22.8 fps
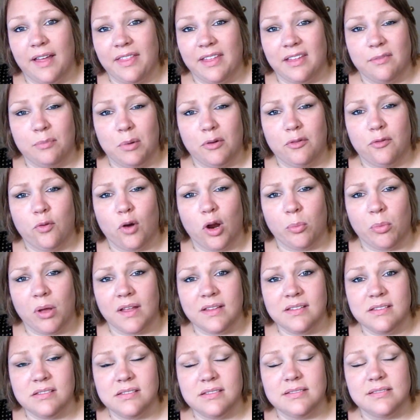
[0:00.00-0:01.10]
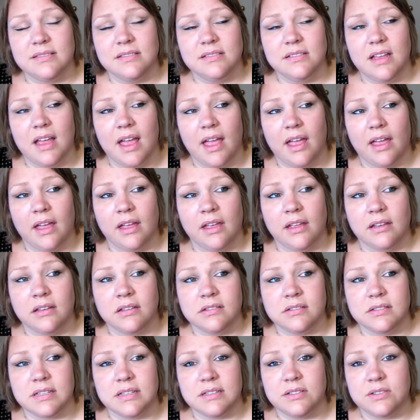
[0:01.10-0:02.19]
think about 4 months.
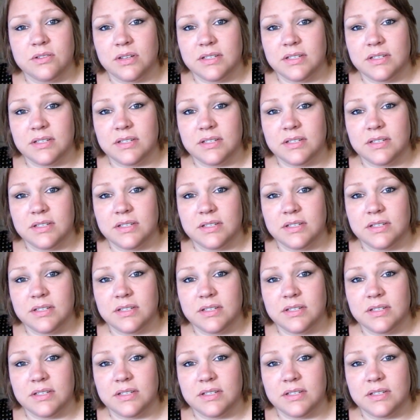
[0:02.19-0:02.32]
And as